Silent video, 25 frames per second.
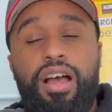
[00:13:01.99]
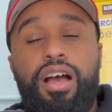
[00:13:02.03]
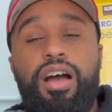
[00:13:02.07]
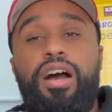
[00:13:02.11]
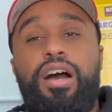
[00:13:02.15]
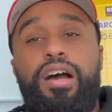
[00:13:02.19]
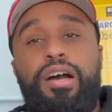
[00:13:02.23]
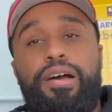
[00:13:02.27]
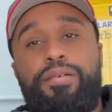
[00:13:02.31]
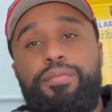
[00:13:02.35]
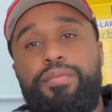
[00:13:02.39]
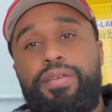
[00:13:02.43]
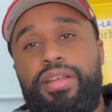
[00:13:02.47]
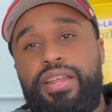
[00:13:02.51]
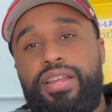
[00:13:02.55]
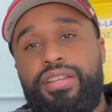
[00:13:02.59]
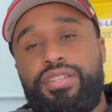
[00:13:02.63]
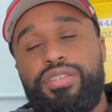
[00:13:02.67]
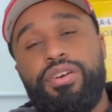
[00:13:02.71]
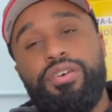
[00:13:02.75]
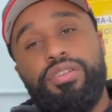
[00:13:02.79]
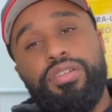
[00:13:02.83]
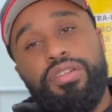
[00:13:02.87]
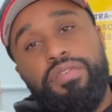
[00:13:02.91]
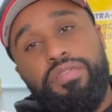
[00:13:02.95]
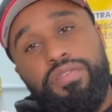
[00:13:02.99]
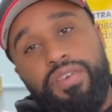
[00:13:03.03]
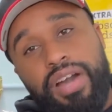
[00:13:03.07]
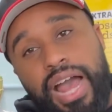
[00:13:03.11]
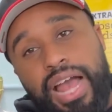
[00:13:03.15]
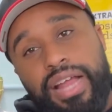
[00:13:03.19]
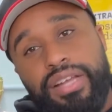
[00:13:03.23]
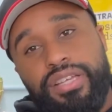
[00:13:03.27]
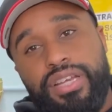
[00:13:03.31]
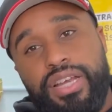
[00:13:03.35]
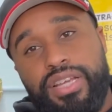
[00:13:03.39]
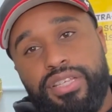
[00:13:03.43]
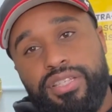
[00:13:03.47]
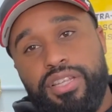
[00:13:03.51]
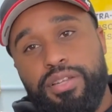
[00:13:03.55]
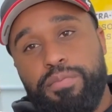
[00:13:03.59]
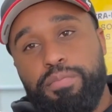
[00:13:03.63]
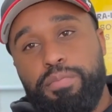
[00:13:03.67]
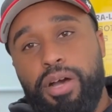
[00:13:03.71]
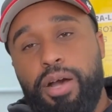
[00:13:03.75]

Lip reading: And it's called a flat chested